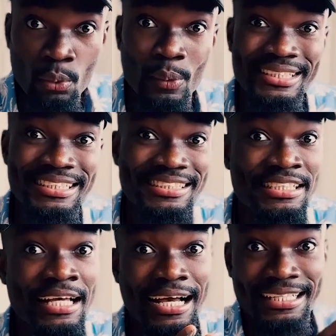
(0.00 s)
which
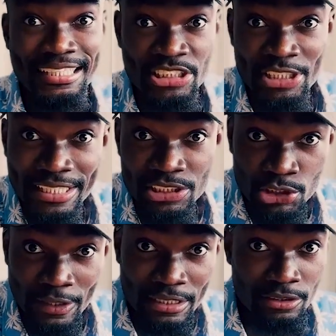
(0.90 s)
is an exchange
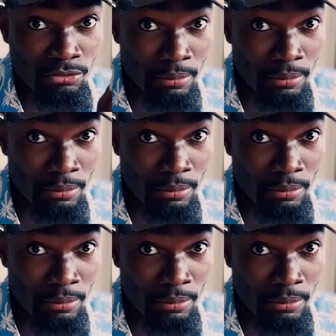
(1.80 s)
traded,